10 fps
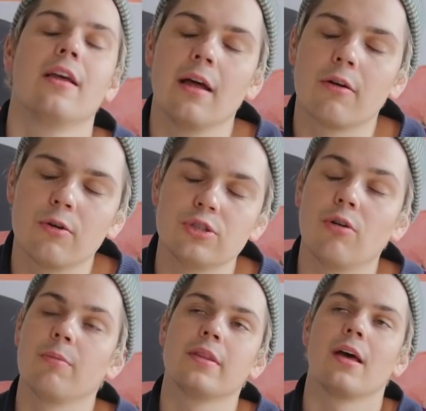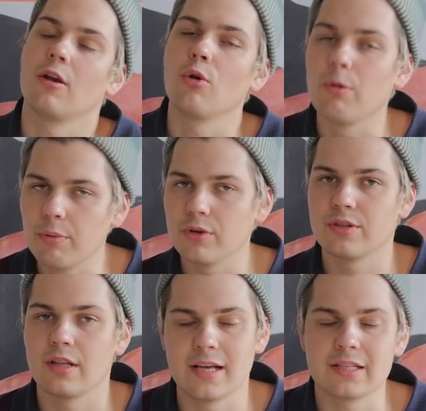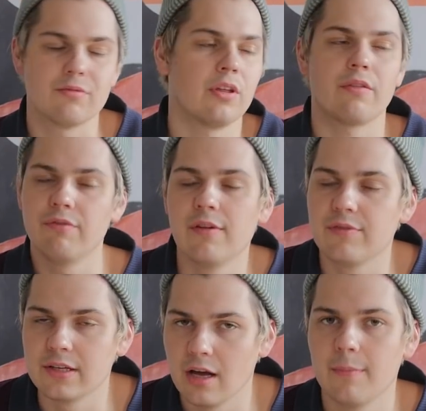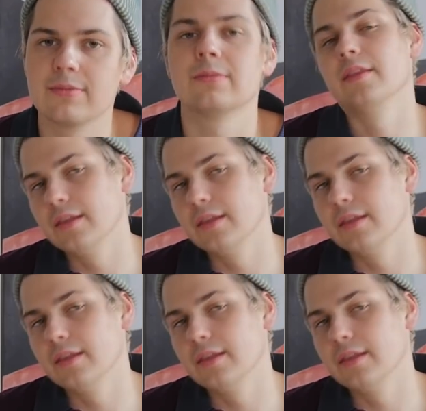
Now, of course, you don't want to be that annoying person that's asking for like 50 cups.